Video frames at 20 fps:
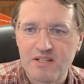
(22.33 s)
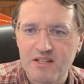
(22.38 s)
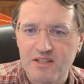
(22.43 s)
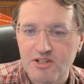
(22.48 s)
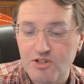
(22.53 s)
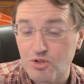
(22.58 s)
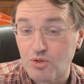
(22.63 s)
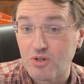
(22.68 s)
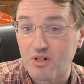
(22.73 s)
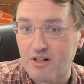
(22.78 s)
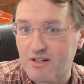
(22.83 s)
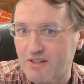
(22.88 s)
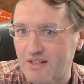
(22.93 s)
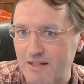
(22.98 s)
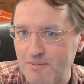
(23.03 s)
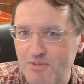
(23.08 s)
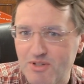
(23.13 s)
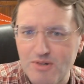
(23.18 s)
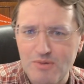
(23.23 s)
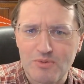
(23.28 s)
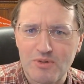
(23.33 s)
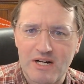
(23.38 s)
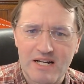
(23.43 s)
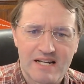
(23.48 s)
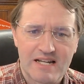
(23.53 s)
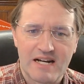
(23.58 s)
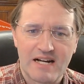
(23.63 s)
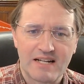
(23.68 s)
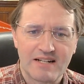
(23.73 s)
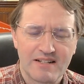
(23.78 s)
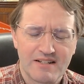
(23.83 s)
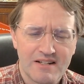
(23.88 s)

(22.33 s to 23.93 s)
and the Torah clubs and whatnot.